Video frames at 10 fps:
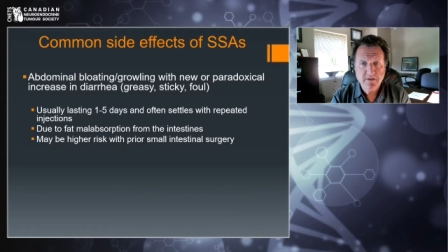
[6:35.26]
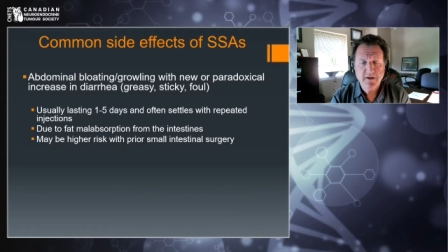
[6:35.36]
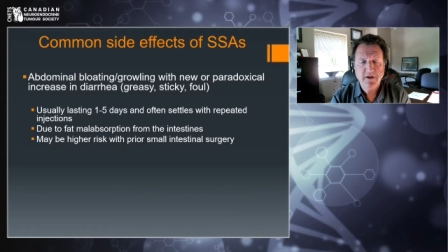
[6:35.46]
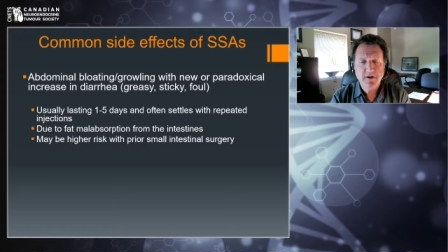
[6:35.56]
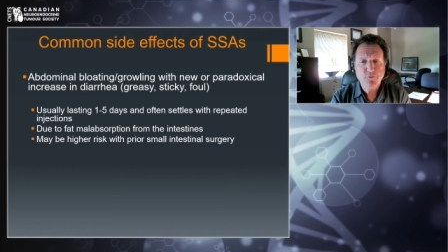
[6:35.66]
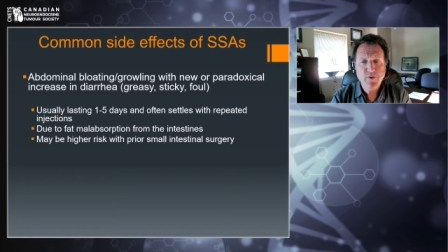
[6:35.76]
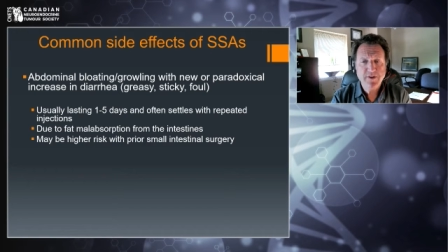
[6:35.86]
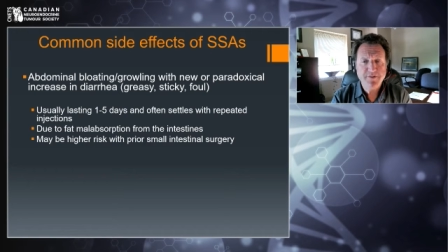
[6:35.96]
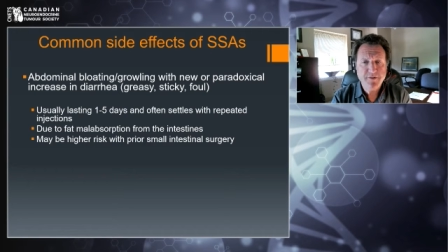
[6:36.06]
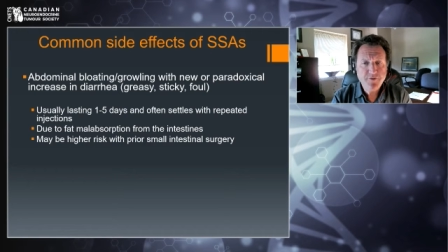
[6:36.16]
uh,
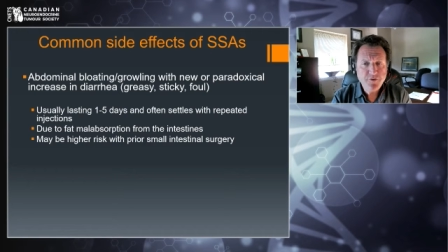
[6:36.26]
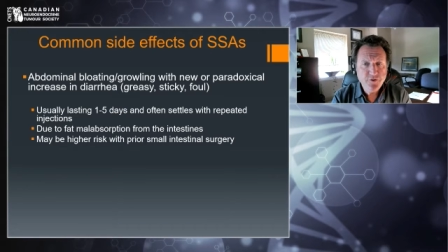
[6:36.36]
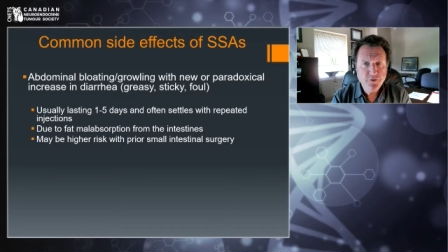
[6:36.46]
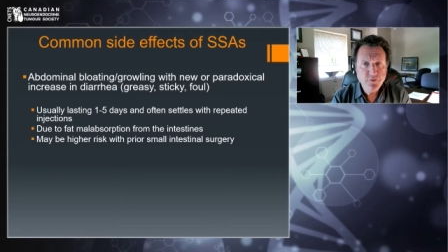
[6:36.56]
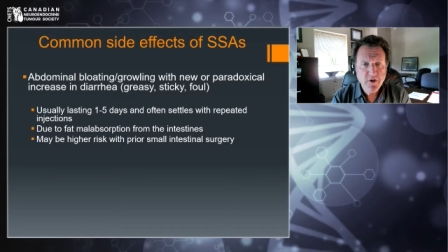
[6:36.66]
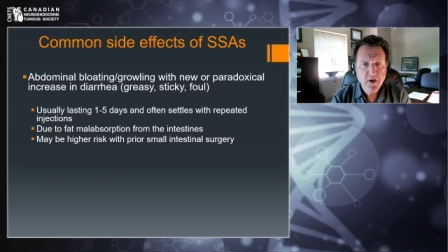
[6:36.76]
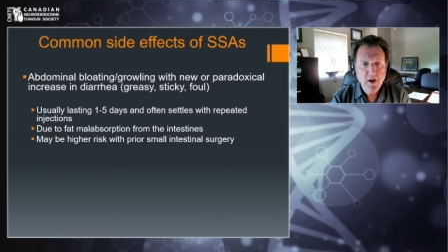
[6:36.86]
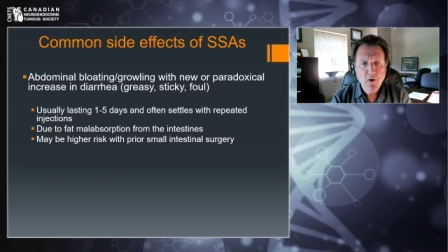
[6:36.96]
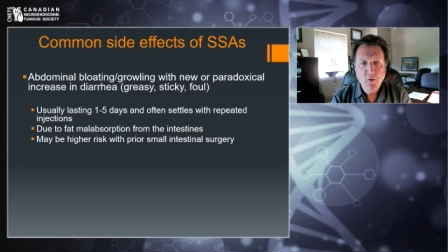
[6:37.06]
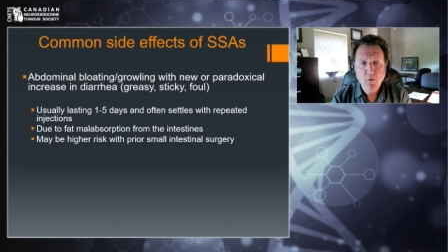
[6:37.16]
with new
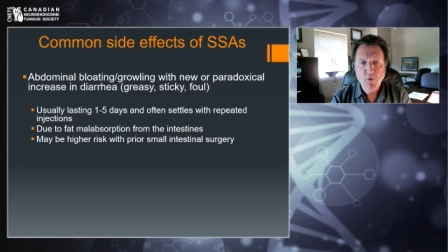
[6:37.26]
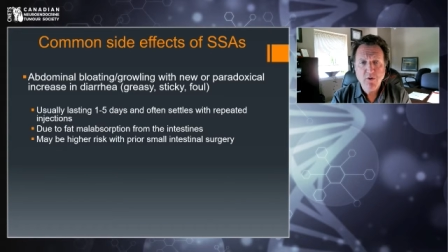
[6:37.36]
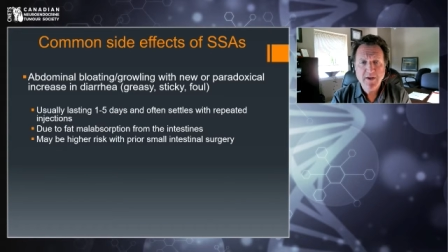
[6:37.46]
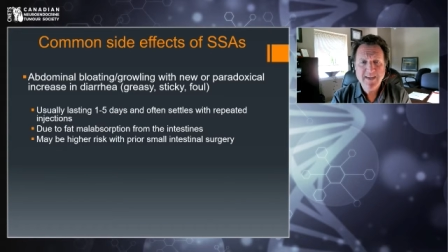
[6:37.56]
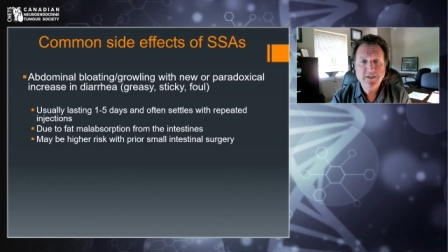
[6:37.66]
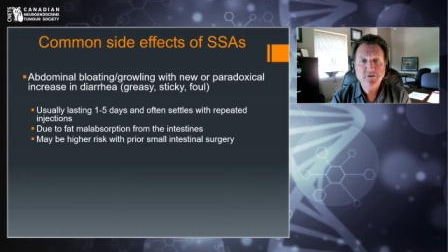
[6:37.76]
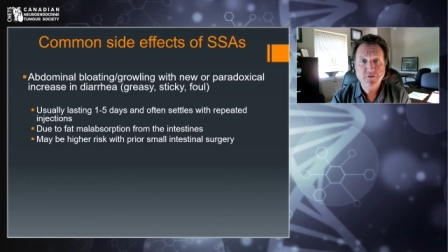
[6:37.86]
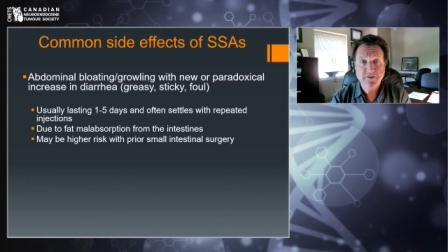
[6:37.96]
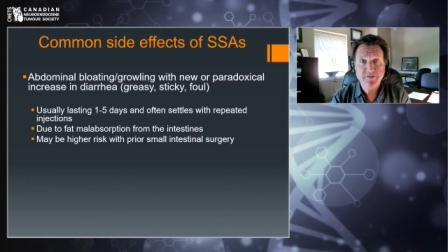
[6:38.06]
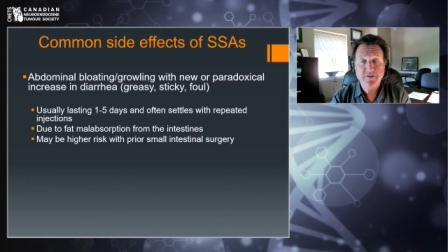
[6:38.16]
or
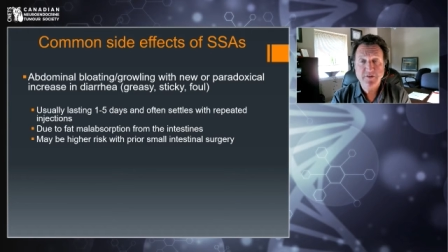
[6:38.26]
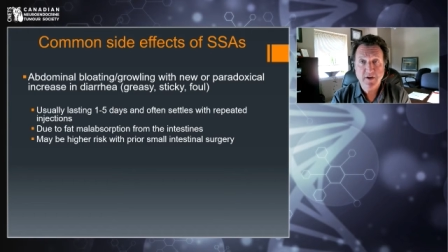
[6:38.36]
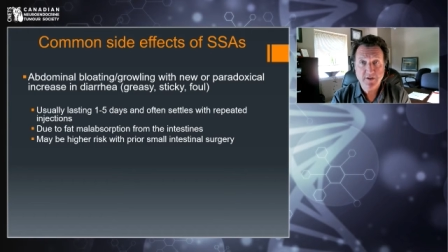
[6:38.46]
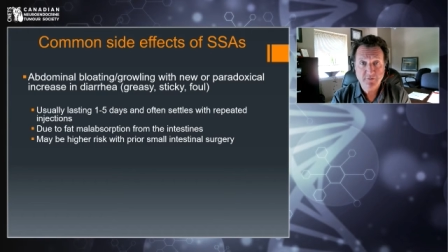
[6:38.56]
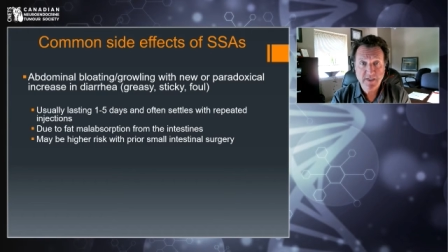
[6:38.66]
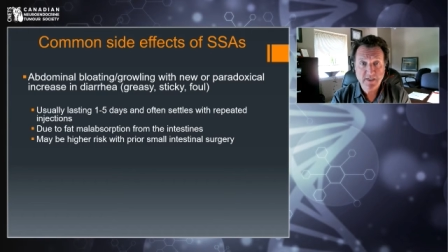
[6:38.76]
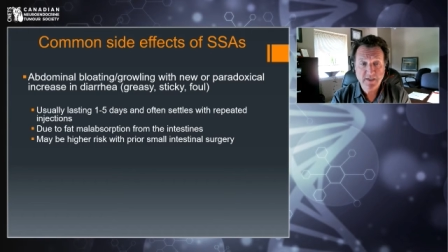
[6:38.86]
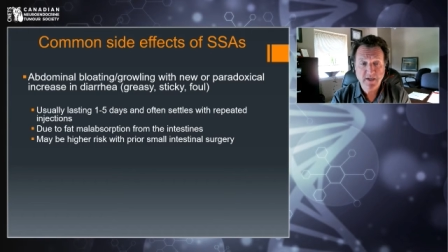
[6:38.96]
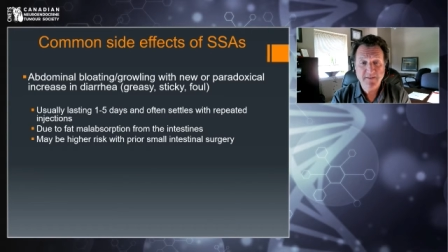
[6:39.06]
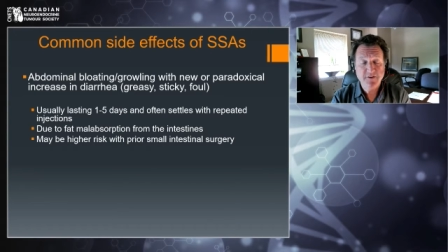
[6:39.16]
increase in diarrhea.
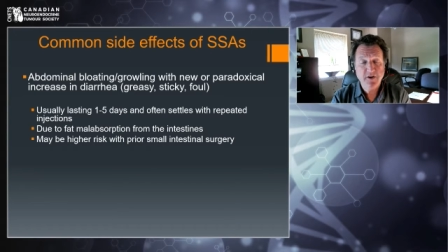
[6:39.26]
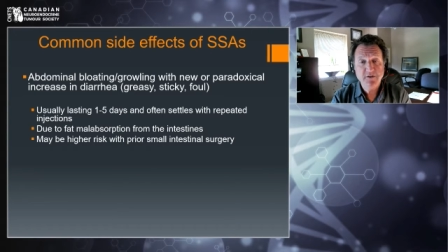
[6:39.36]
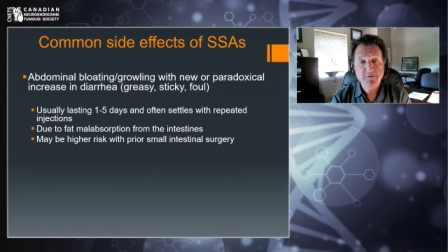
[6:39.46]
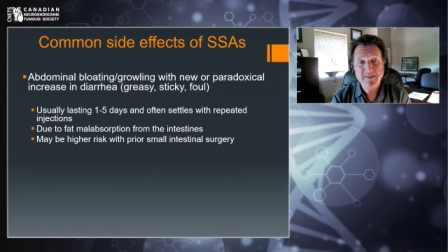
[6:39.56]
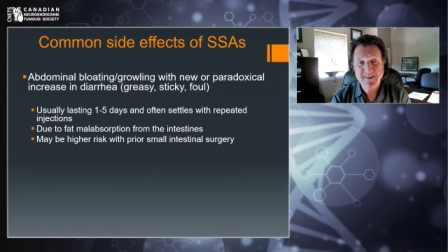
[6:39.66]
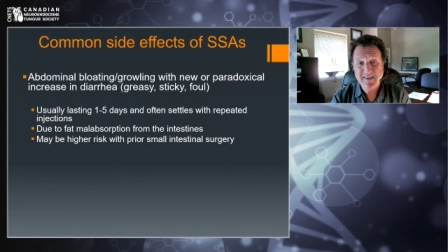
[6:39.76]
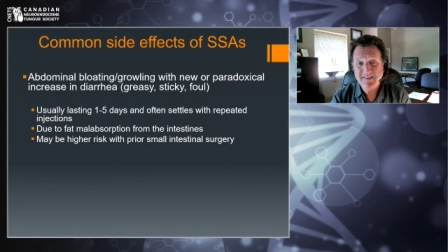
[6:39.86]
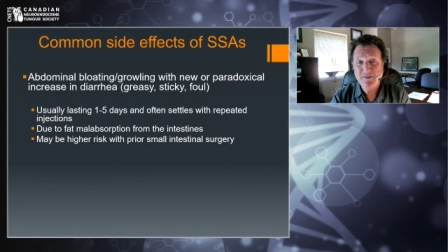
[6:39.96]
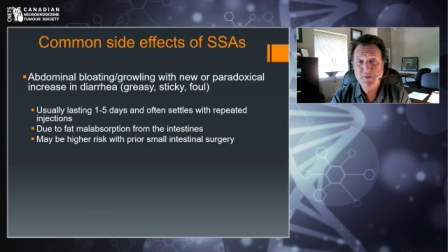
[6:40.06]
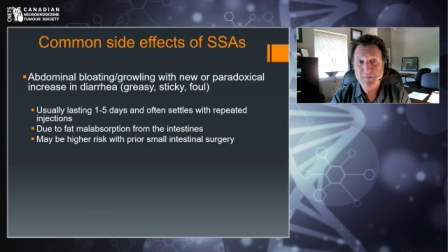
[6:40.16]
And the diarrhea
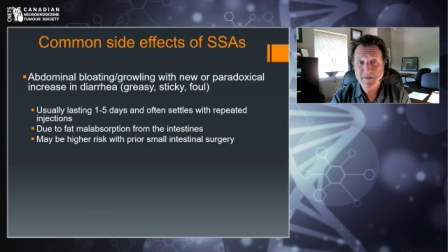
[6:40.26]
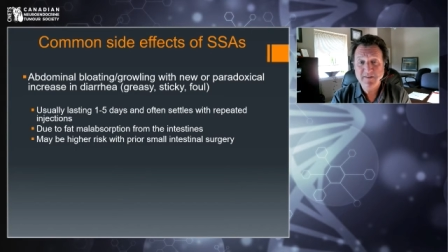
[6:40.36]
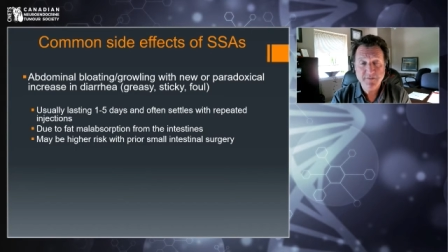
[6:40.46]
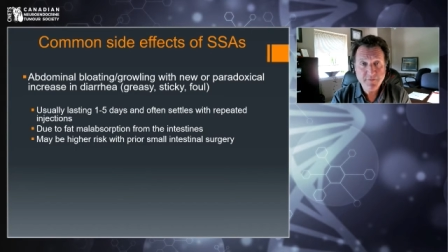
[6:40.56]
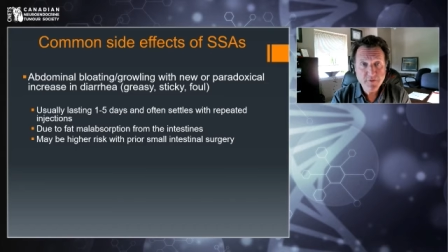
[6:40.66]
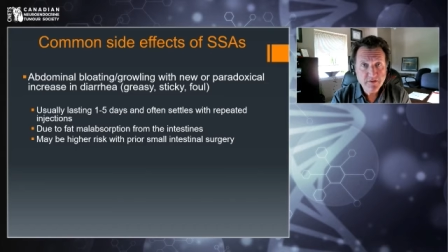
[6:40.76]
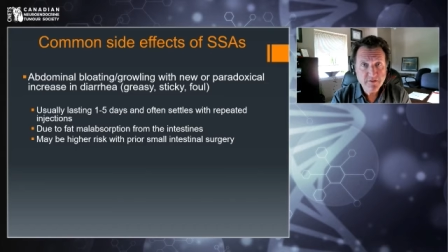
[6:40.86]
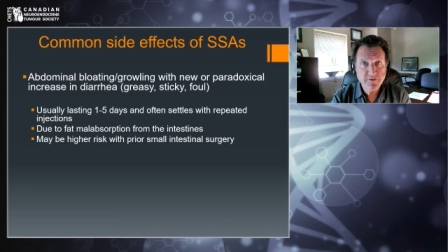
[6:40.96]
tends to be a bit different.